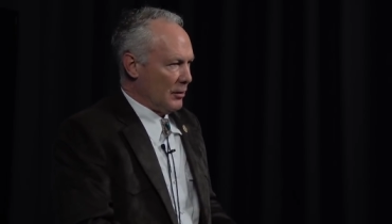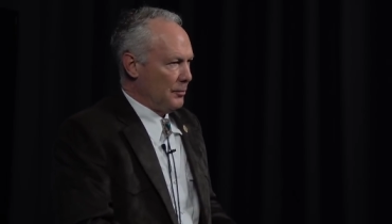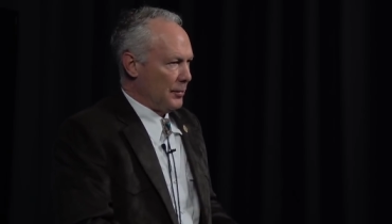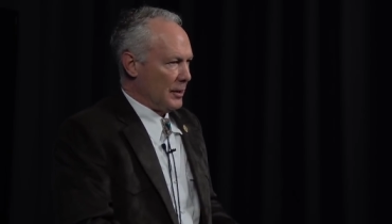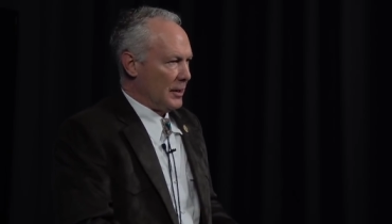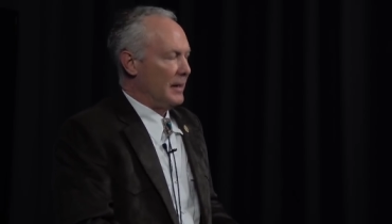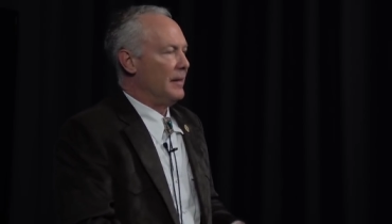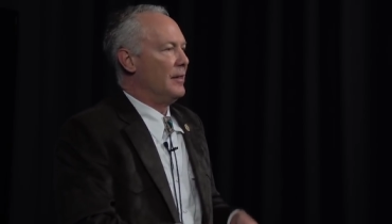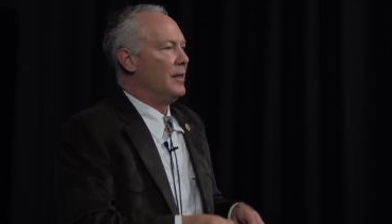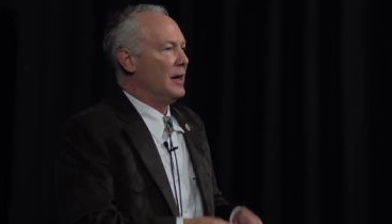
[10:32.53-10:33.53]
open.
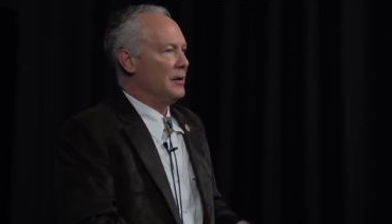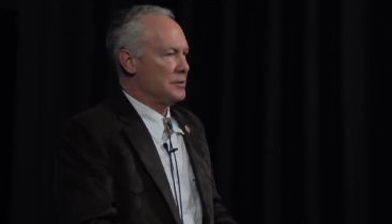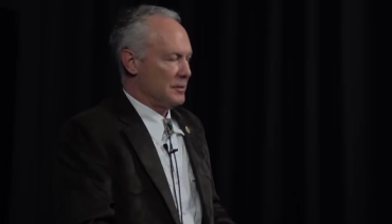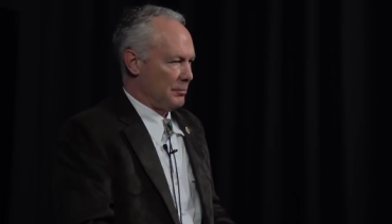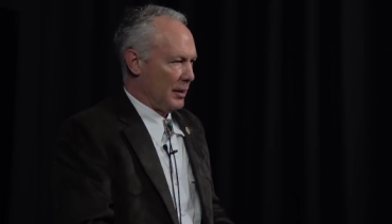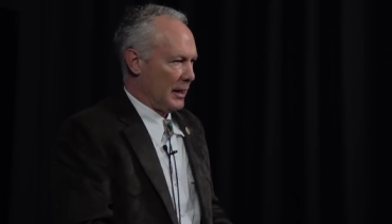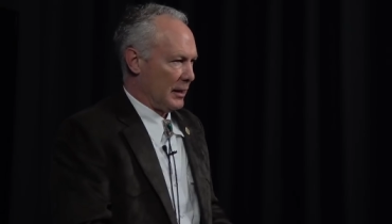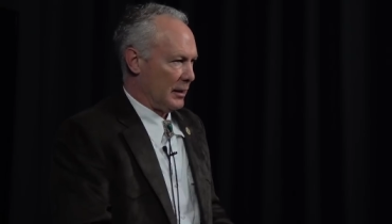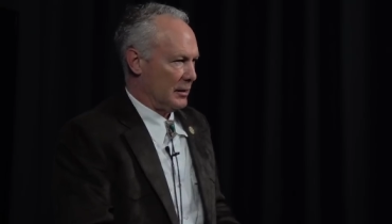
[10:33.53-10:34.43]
They're supplying